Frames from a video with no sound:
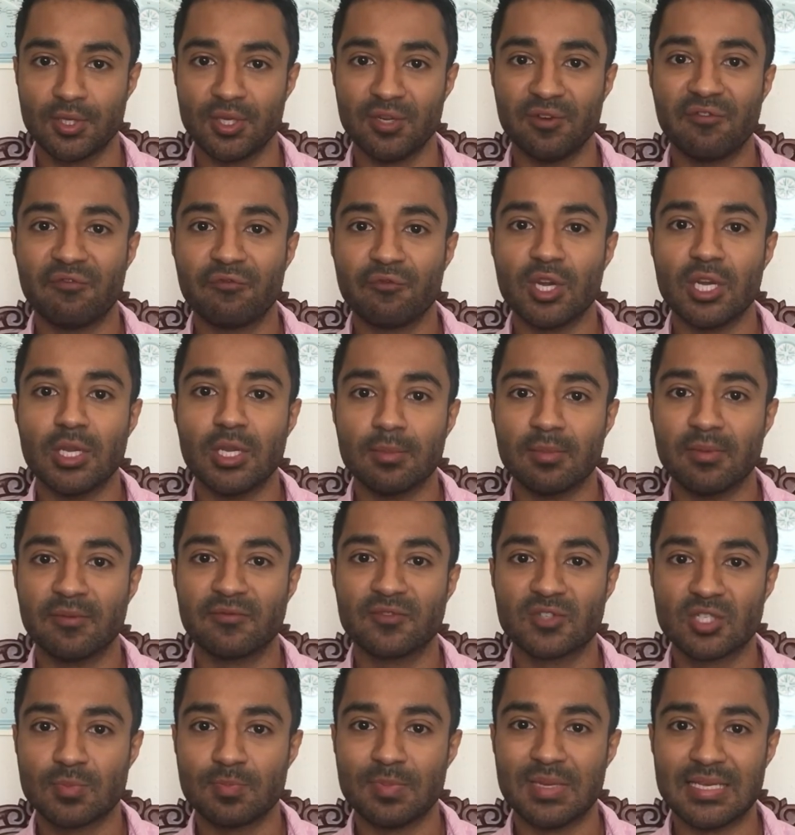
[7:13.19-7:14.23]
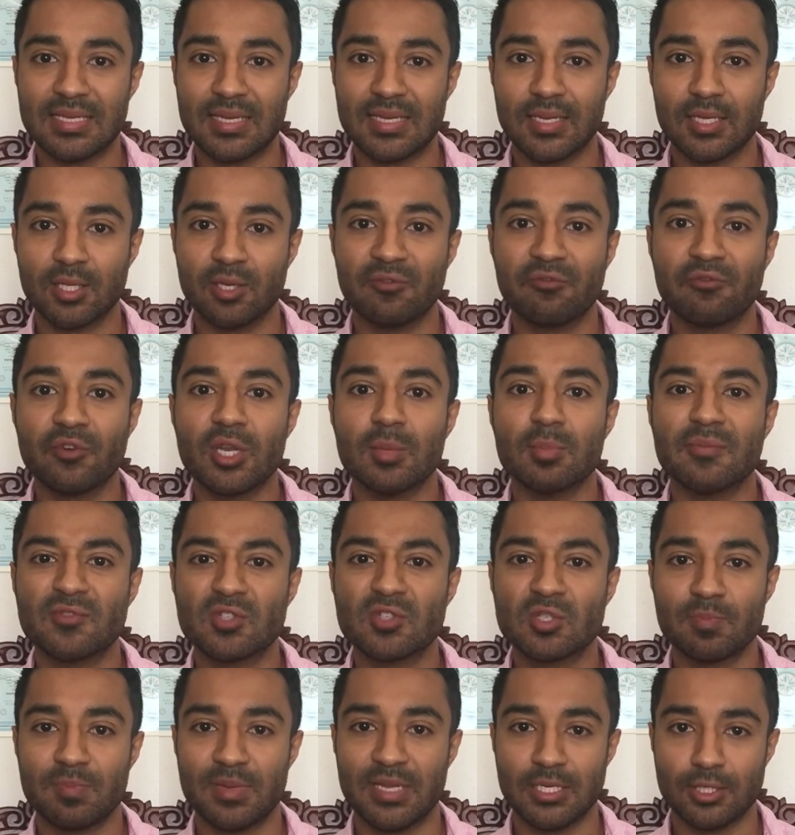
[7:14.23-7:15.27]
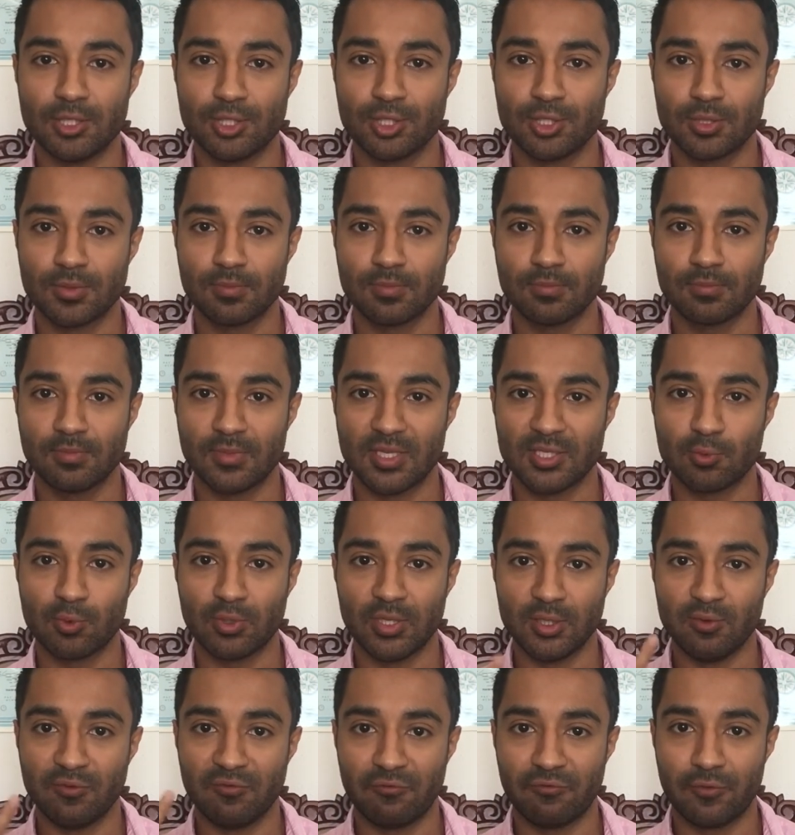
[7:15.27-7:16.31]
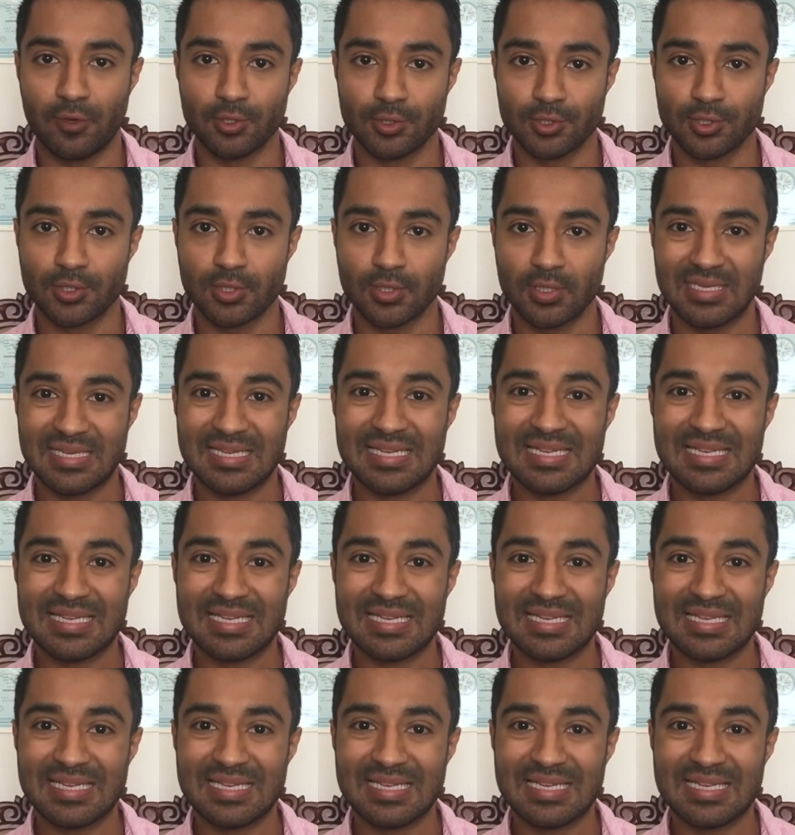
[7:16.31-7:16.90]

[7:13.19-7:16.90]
your freedom of speaking, your freedom of speech. That's what they do first.